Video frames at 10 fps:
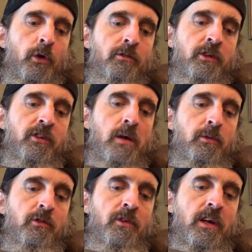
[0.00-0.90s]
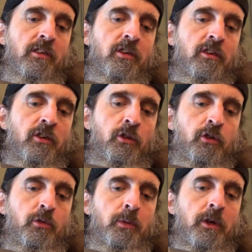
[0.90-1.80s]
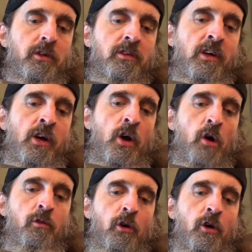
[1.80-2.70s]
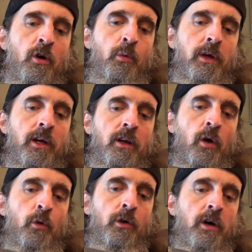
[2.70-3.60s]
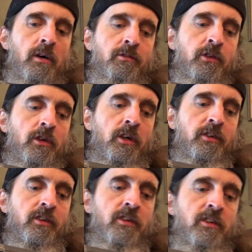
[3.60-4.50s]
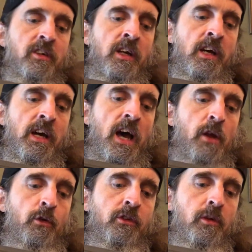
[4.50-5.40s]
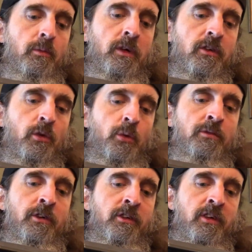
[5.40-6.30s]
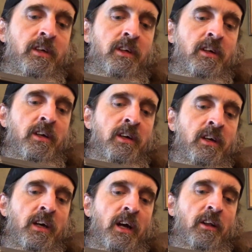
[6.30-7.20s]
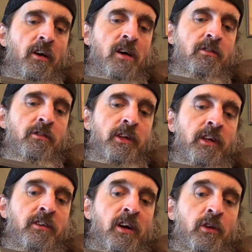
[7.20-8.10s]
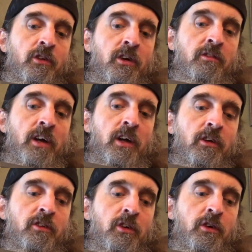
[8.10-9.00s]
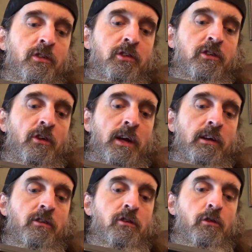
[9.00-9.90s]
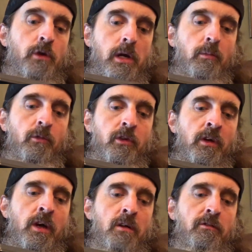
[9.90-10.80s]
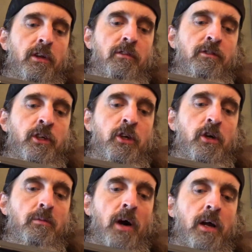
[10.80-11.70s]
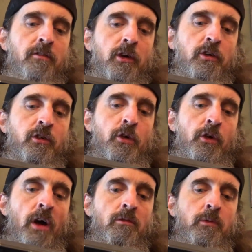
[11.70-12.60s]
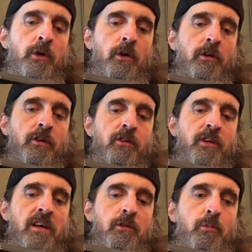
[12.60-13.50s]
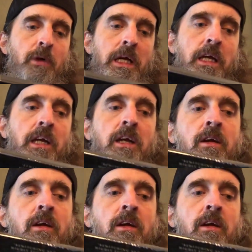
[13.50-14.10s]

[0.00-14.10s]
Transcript: of escapist fantasy and children's books. Over a long weekend, old loves, losses, and resentments are revisited and the life of a dead child is lived out in a series of strange dreams from the visionary mind of illustrator and comic book artist David McKean.